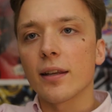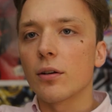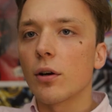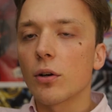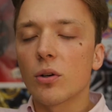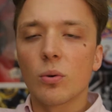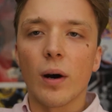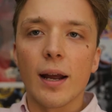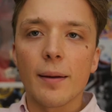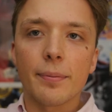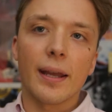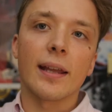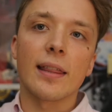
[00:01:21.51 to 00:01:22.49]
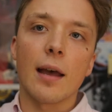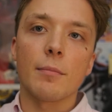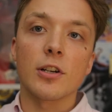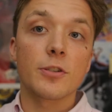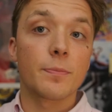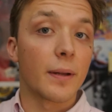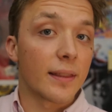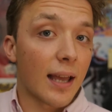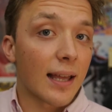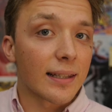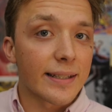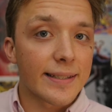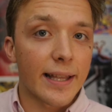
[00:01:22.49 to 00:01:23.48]
They're not quite paying that much, but
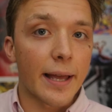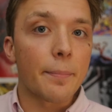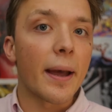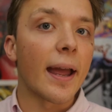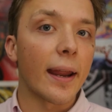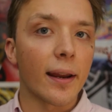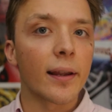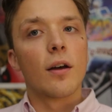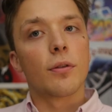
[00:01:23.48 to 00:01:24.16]
at least they're paying.